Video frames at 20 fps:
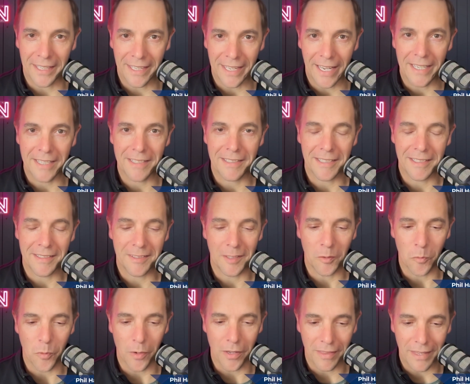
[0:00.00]
case is that
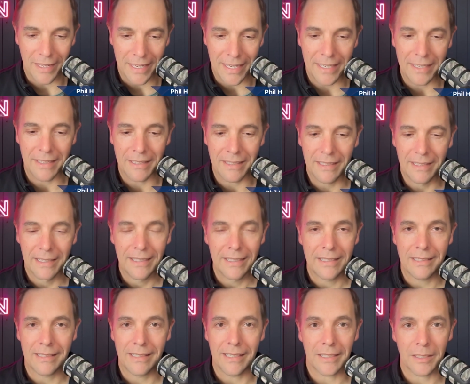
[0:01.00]
within
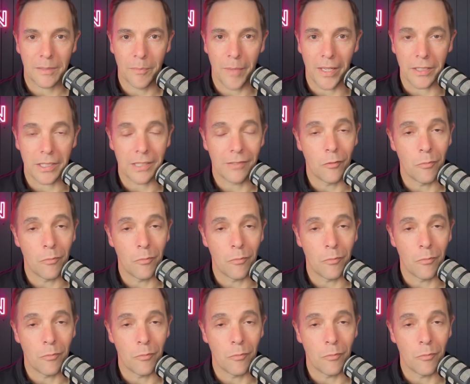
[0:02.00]
6 months of a